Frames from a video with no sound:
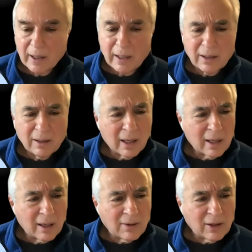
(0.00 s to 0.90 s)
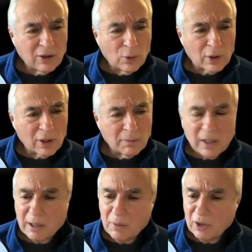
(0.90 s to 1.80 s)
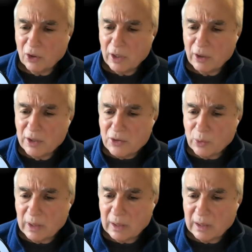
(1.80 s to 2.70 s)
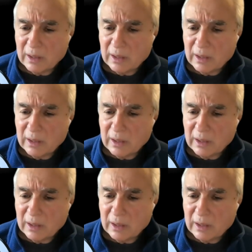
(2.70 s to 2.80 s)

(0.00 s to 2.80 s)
and I think you were going to become a lawyer as well.